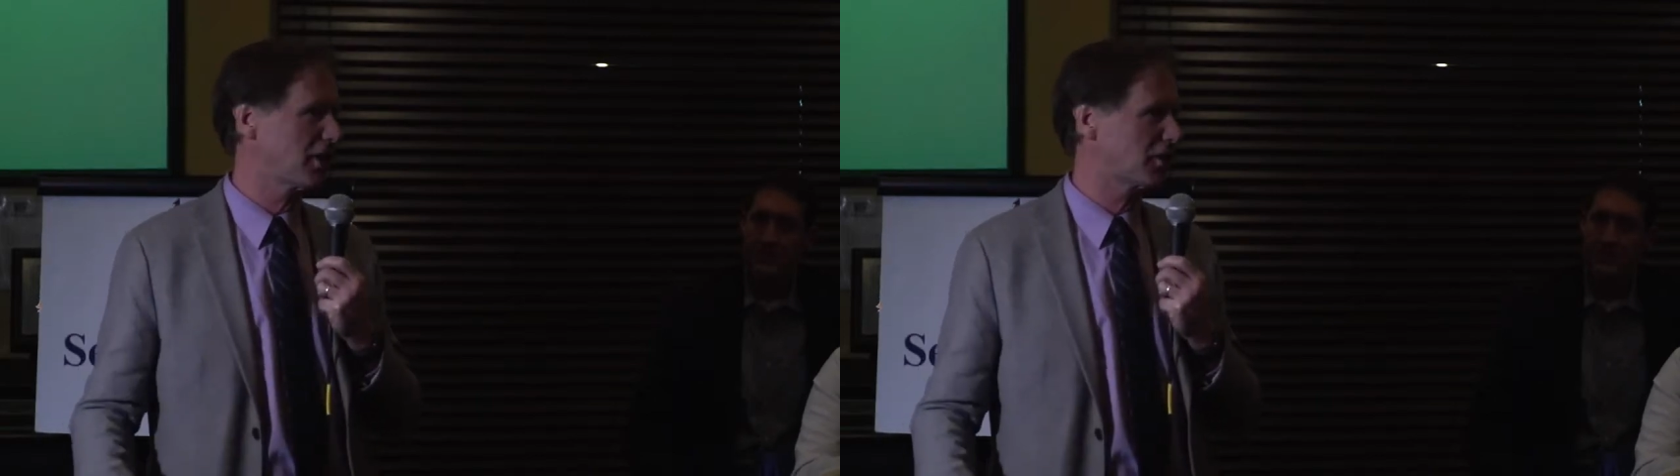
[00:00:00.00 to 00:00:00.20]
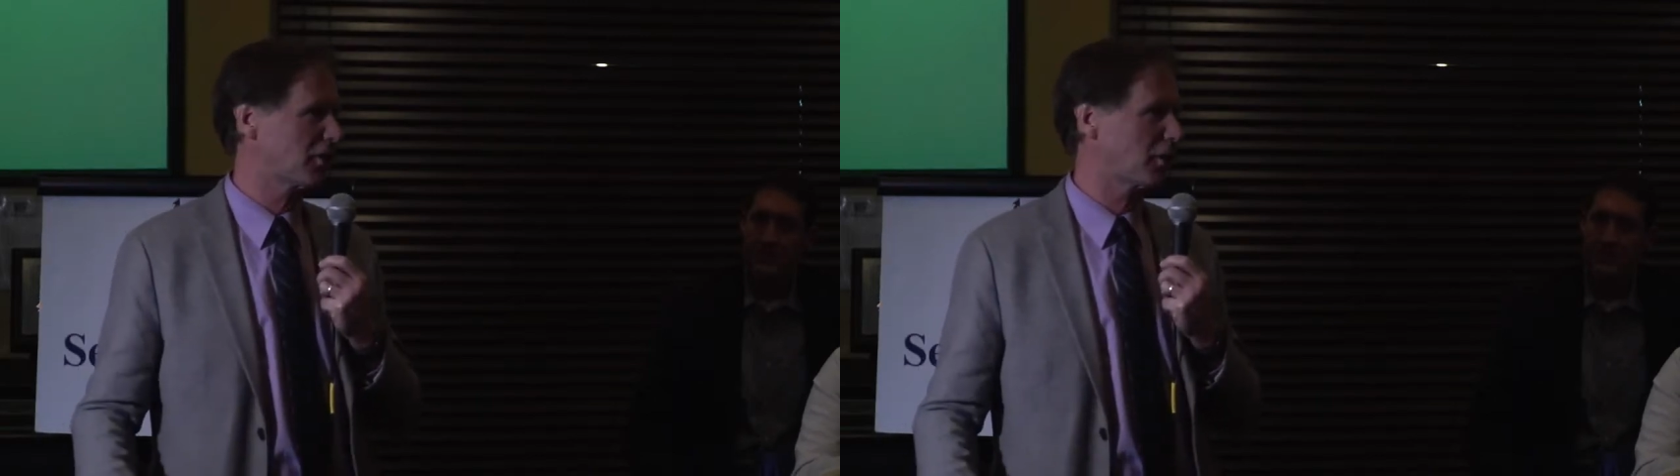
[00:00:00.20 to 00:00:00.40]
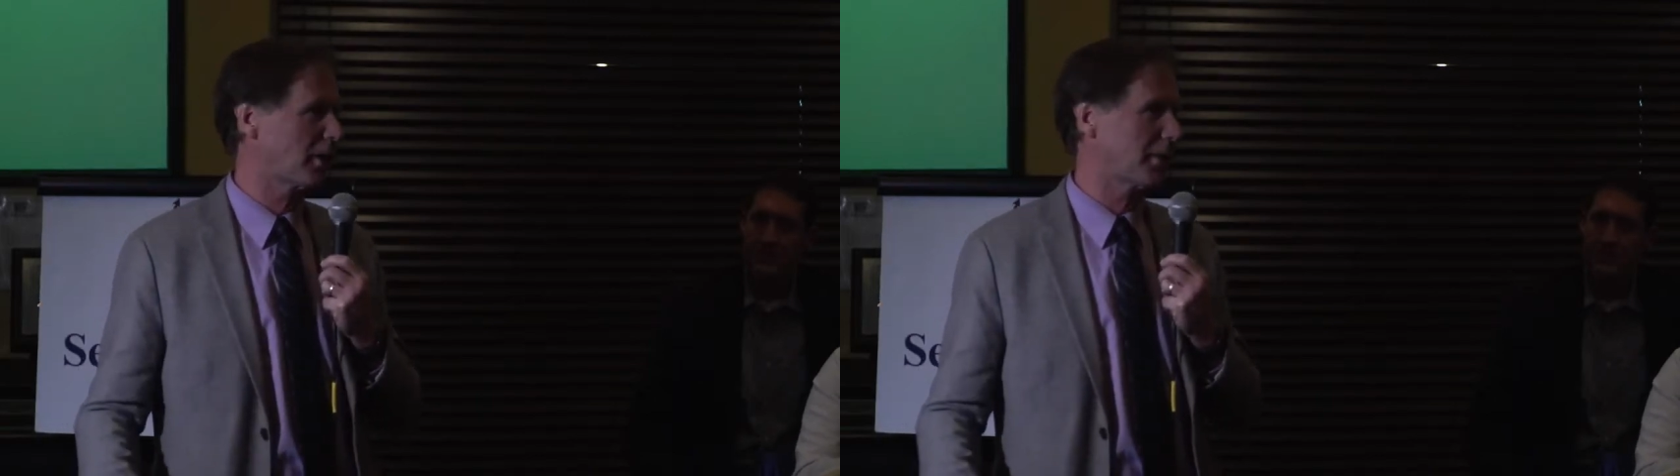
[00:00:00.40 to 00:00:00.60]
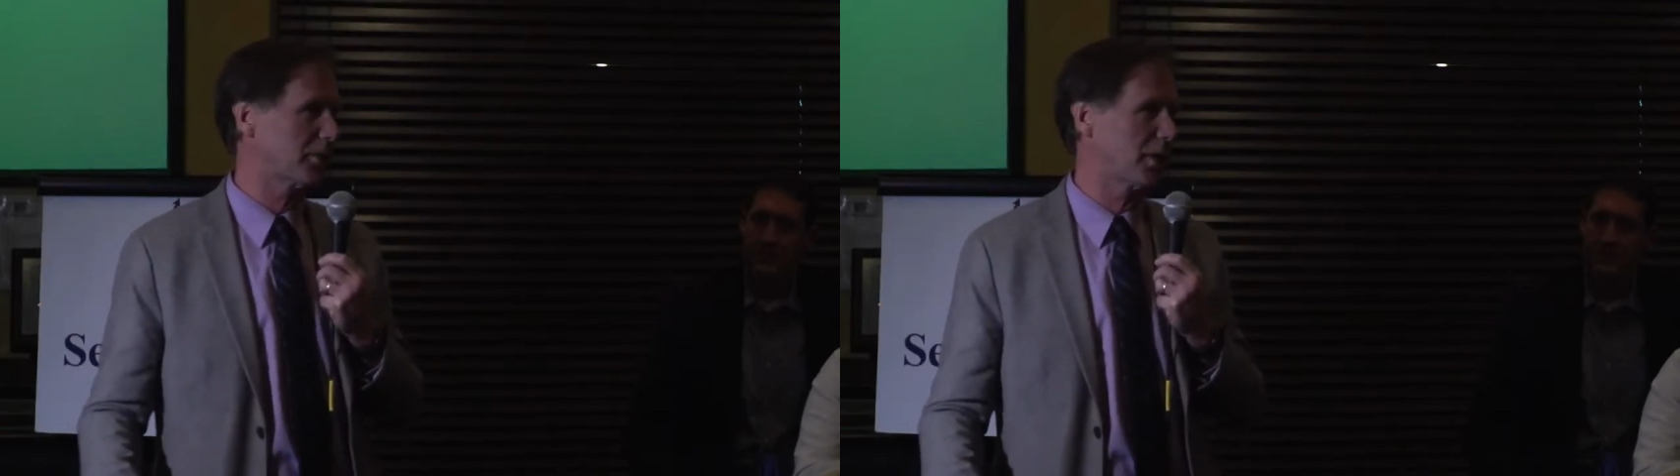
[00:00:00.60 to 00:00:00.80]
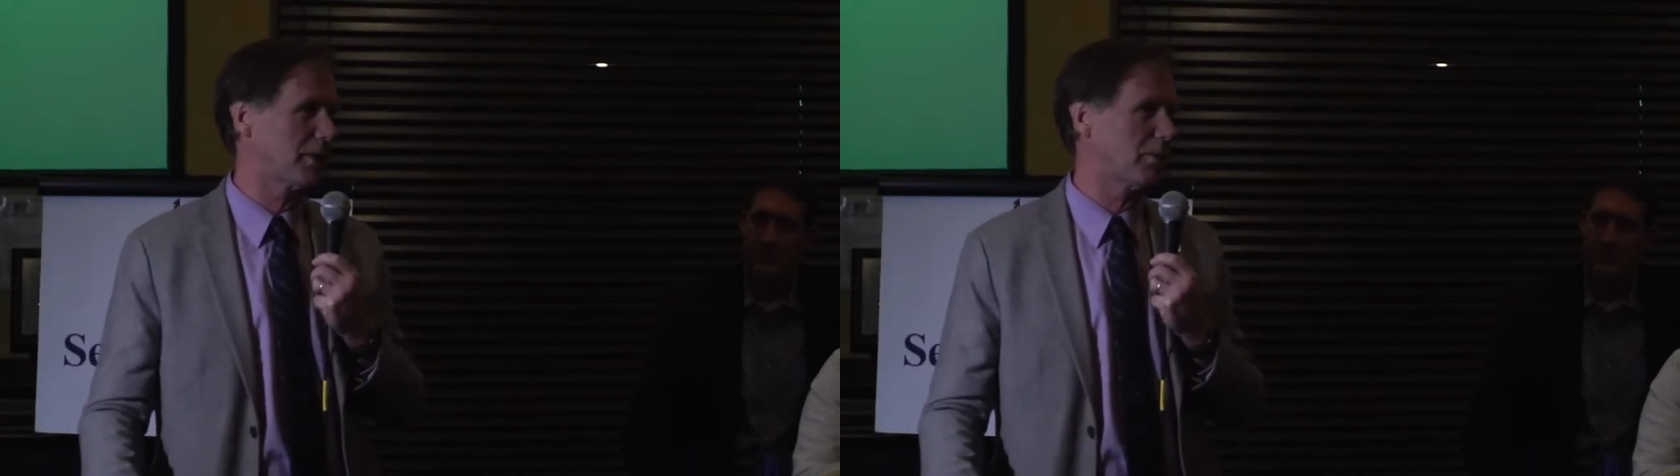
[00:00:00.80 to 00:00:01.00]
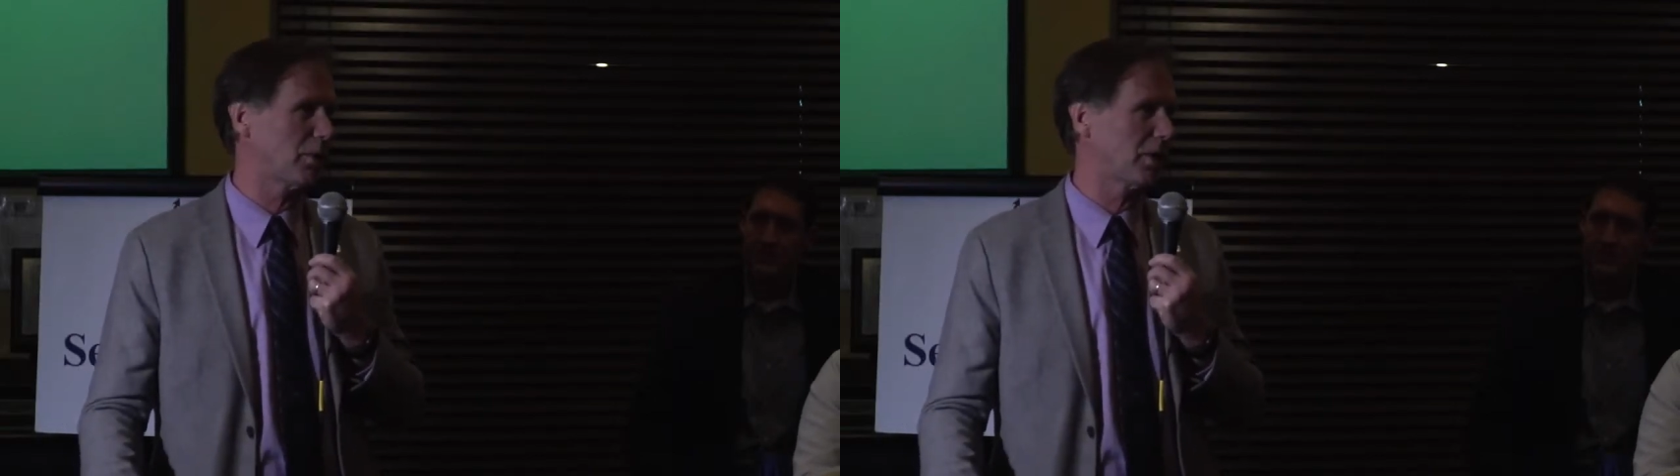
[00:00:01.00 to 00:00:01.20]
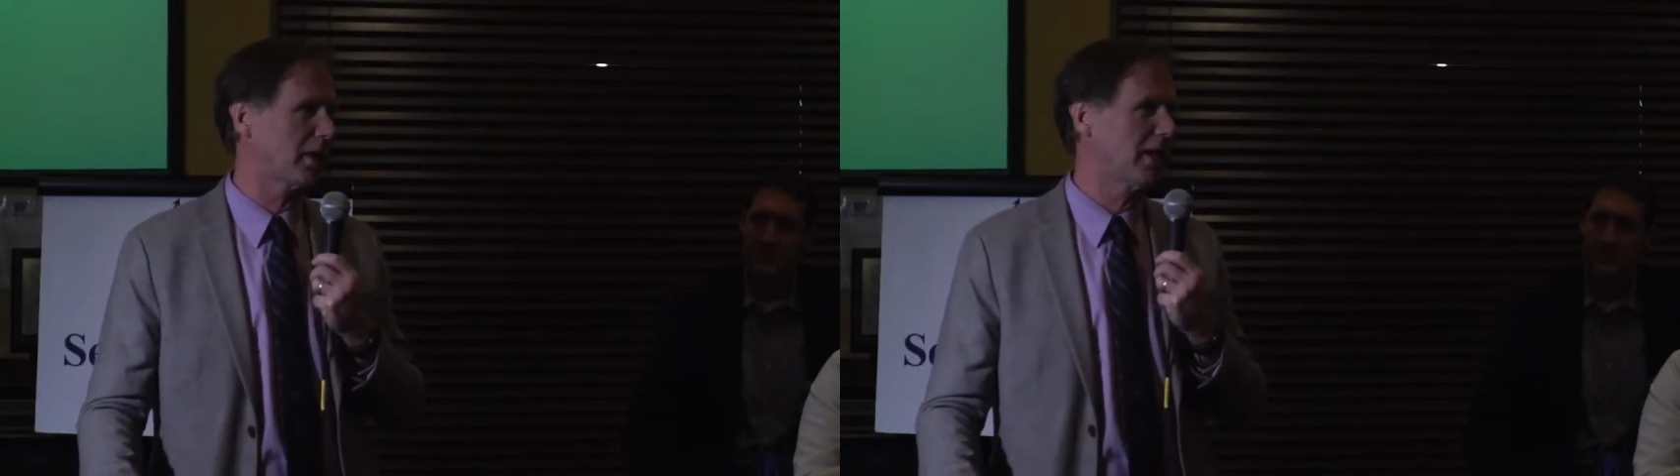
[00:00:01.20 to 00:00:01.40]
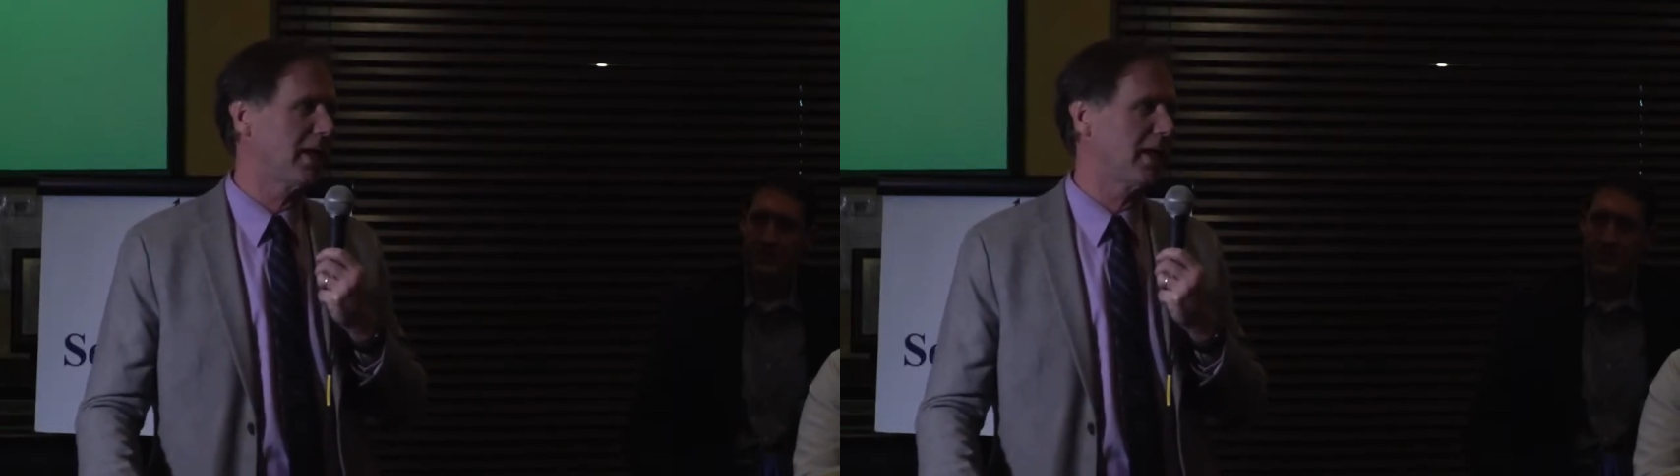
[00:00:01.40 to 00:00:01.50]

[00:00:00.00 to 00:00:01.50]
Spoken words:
District where I was on the board.